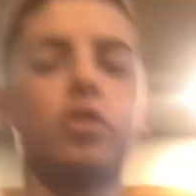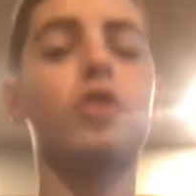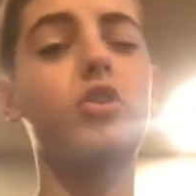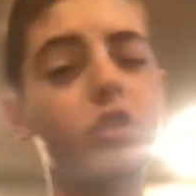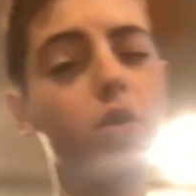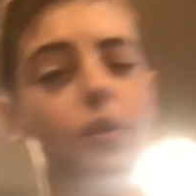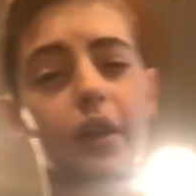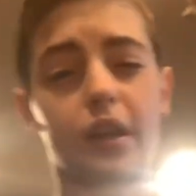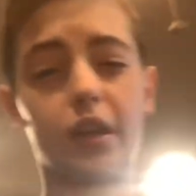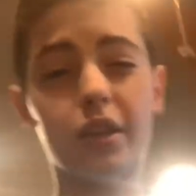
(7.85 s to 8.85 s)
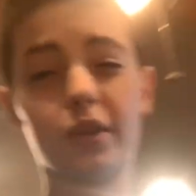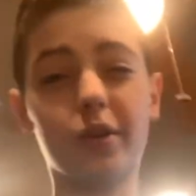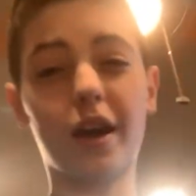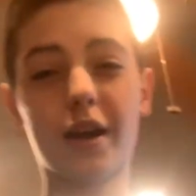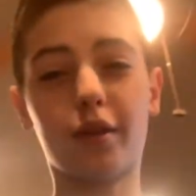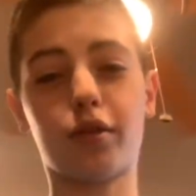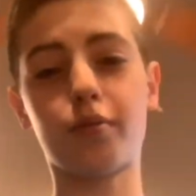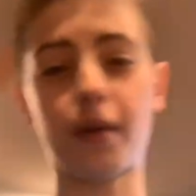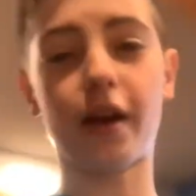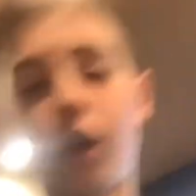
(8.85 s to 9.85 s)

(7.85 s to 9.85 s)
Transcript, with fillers: showing you guys my